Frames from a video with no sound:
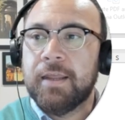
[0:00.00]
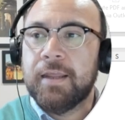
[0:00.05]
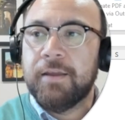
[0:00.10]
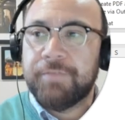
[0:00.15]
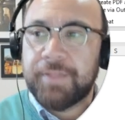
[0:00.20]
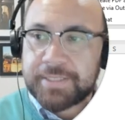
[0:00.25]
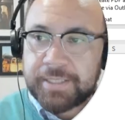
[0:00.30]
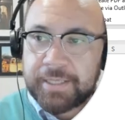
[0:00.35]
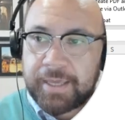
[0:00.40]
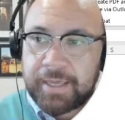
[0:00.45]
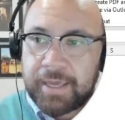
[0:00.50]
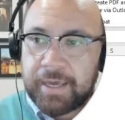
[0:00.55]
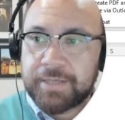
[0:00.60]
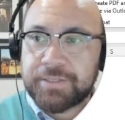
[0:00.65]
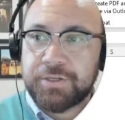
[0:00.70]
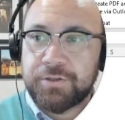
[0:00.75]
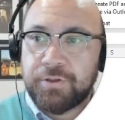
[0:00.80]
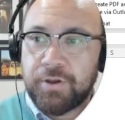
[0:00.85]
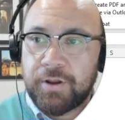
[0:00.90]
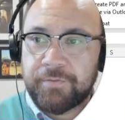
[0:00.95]
If that's the
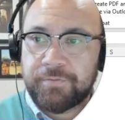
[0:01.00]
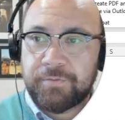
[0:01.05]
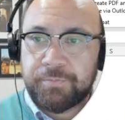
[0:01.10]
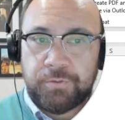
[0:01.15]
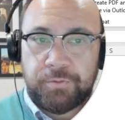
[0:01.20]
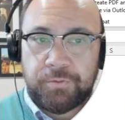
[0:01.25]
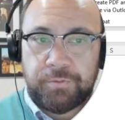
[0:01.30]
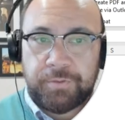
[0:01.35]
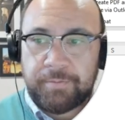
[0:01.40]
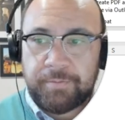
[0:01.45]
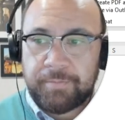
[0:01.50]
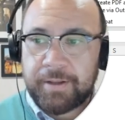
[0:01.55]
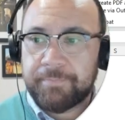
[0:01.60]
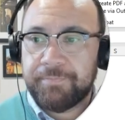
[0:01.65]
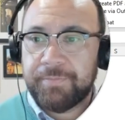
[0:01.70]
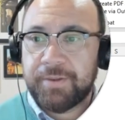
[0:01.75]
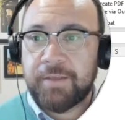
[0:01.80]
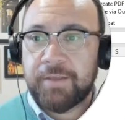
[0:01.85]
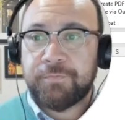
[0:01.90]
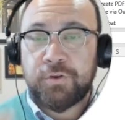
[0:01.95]
case, you don't have to put all them in.
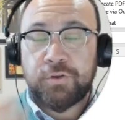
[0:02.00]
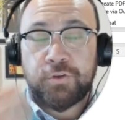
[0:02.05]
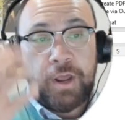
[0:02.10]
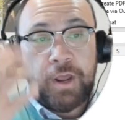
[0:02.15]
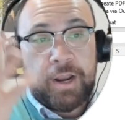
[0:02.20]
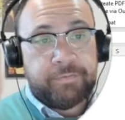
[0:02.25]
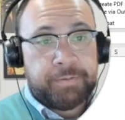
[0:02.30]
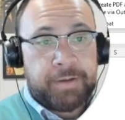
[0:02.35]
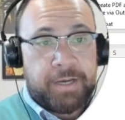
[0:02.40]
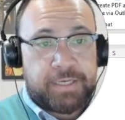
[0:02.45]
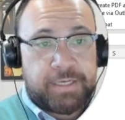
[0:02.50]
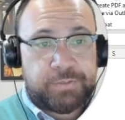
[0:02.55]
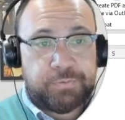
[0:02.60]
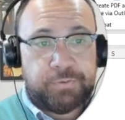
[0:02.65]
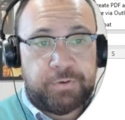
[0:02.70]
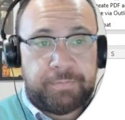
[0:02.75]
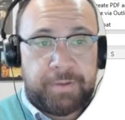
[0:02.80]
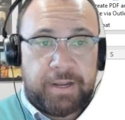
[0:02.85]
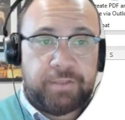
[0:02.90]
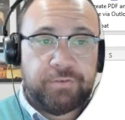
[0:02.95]
If you don't have a
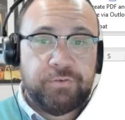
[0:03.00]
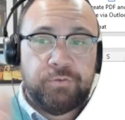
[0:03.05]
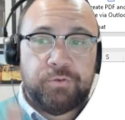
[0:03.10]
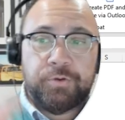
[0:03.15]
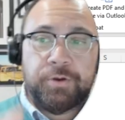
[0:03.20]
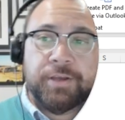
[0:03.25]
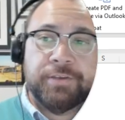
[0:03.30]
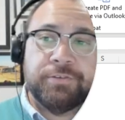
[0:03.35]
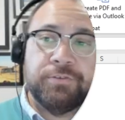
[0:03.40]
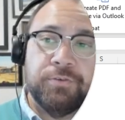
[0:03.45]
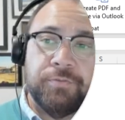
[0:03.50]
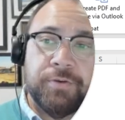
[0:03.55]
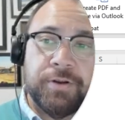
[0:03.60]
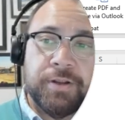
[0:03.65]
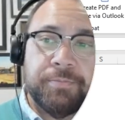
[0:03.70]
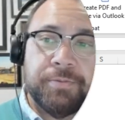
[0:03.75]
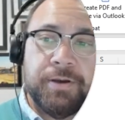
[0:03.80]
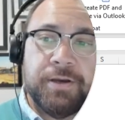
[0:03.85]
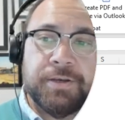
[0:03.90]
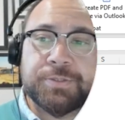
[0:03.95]
password manager and you are still
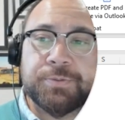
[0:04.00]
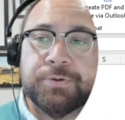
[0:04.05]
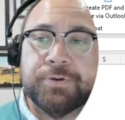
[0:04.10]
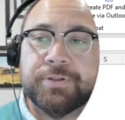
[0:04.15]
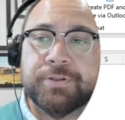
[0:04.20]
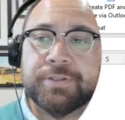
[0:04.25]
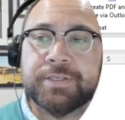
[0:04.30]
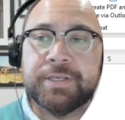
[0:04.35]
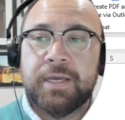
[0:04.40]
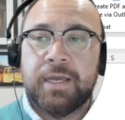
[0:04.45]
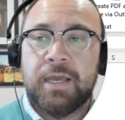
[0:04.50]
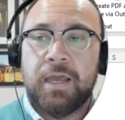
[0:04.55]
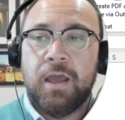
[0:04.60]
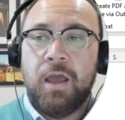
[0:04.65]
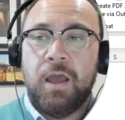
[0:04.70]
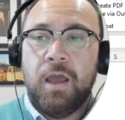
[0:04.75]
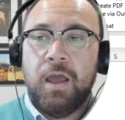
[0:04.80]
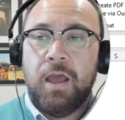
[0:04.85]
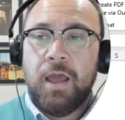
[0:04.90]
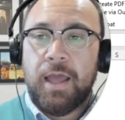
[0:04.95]
running passwords,
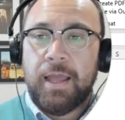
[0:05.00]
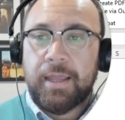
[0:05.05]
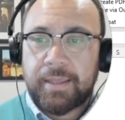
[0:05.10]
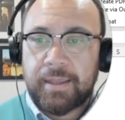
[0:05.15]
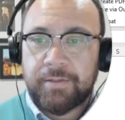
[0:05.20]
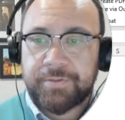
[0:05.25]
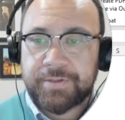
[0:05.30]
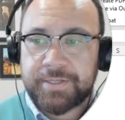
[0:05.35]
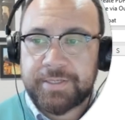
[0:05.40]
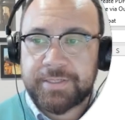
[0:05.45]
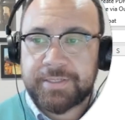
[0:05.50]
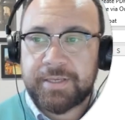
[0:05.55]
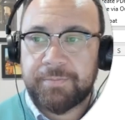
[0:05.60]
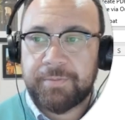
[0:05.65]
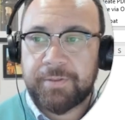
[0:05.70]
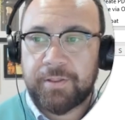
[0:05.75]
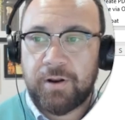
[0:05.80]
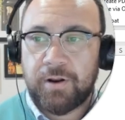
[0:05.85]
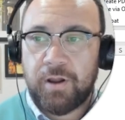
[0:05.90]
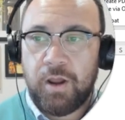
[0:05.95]
again, this is
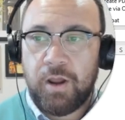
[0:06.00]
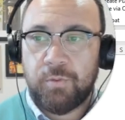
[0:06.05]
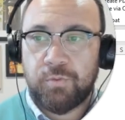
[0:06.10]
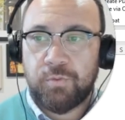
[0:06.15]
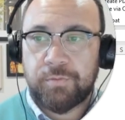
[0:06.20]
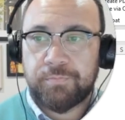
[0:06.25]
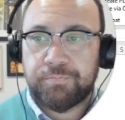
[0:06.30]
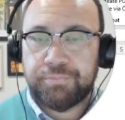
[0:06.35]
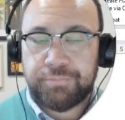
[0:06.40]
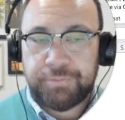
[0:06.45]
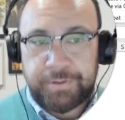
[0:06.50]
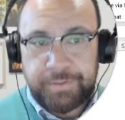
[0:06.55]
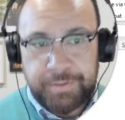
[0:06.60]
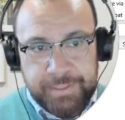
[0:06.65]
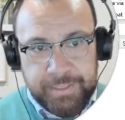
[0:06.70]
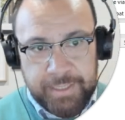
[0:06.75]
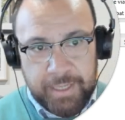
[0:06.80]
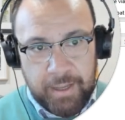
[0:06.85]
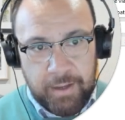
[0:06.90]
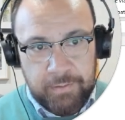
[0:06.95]
something that I would print
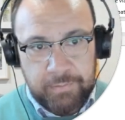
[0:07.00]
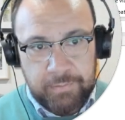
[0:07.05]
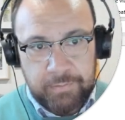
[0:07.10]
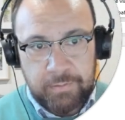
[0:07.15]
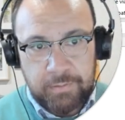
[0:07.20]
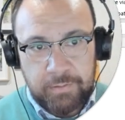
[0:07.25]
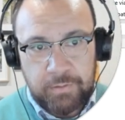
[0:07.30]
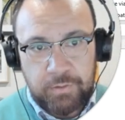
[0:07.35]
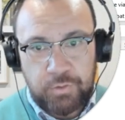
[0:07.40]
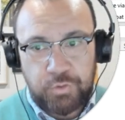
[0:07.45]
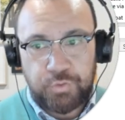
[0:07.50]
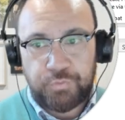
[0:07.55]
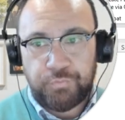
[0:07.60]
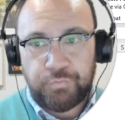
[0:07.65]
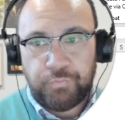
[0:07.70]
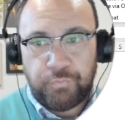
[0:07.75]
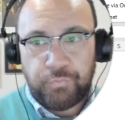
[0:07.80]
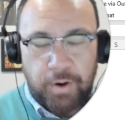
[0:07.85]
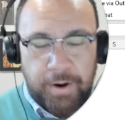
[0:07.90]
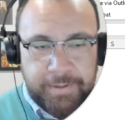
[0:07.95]
this out,
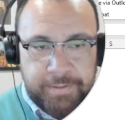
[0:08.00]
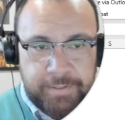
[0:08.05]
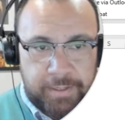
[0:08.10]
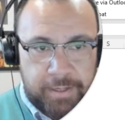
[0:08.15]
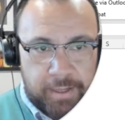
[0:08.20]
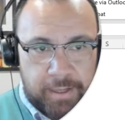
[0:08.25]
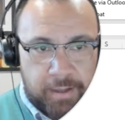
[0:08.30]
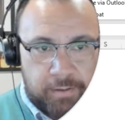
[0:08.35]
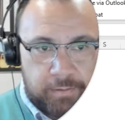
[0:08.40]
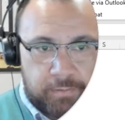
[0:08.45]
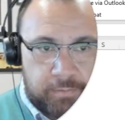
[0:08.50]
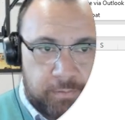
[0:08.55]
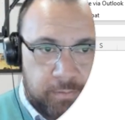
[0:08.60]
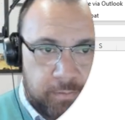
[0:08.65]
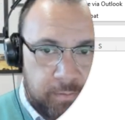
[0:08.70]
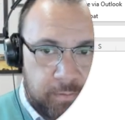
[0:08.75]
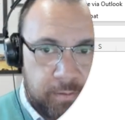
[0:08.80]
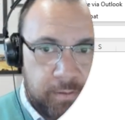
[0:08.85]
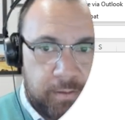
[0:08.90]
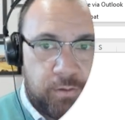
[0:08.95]
write it out,
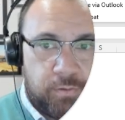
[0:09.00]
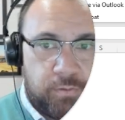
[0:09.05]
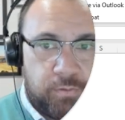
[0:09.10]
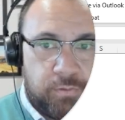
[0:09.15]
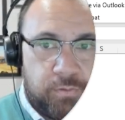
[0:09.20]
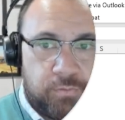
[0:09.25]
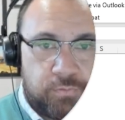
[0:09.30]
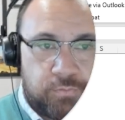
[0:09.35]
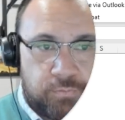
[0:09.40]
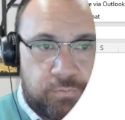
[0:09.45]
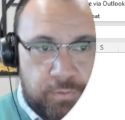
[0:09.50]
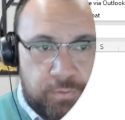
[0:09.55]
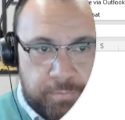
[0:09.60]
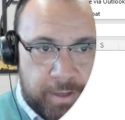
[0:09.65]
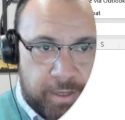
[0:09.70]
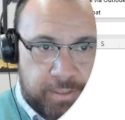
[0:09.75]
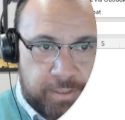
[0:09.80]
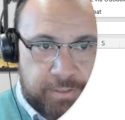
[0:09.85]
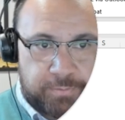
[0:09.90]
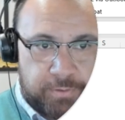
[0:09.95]
do the
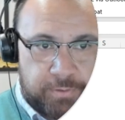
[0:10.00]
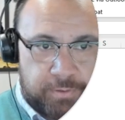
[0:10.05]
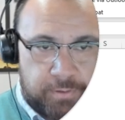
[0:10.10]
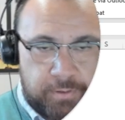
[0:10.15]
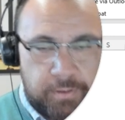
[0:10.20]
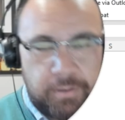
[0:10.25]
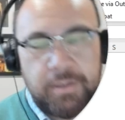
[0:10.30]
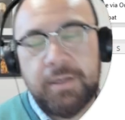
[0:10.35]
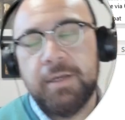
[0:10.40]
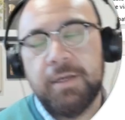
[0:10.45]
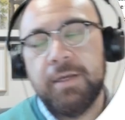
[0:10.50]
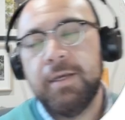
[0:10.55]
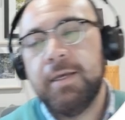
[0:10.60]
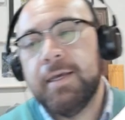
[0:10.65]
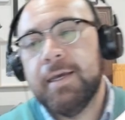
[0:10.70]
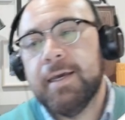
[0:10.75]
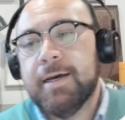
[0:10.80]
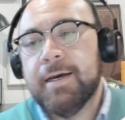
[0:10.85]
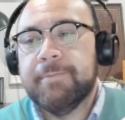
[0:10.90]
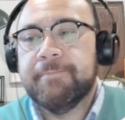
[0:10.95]
password.
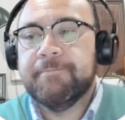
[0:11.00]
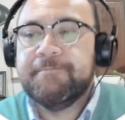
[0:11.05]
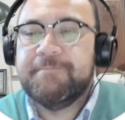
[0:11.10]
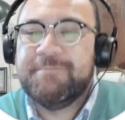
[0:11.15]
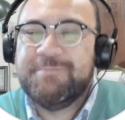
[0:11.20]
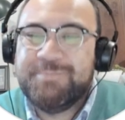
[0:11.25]
It's